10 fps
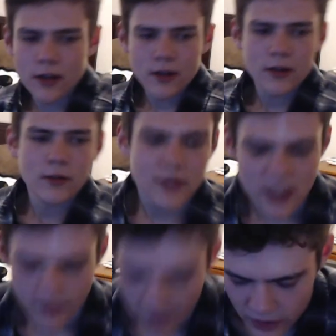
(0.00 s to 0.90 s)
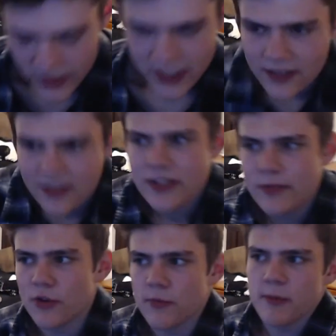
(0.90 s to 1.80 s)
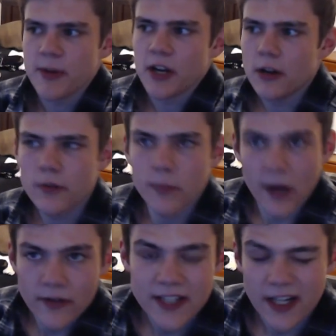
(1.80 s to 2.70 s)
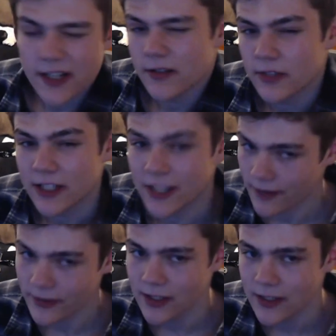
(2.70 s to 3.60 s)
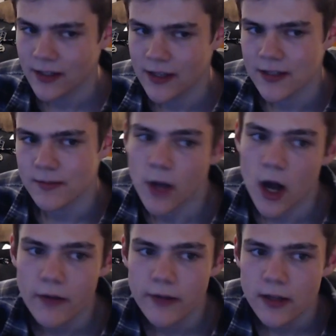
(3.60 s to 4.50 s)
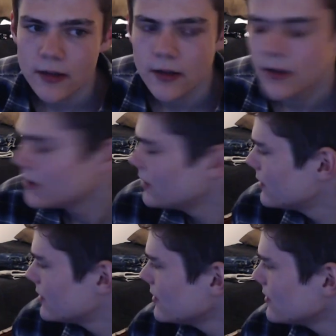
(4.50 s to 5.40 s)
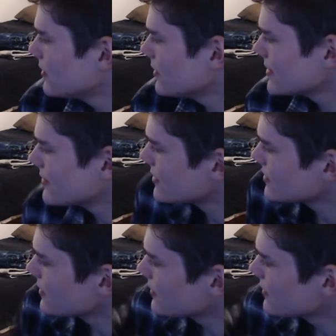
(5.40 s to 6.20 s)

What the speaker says: What's up, everybody? It's your boy Meme here. For breakfast, I didn't really have anything. I had some coffee. Also, there's a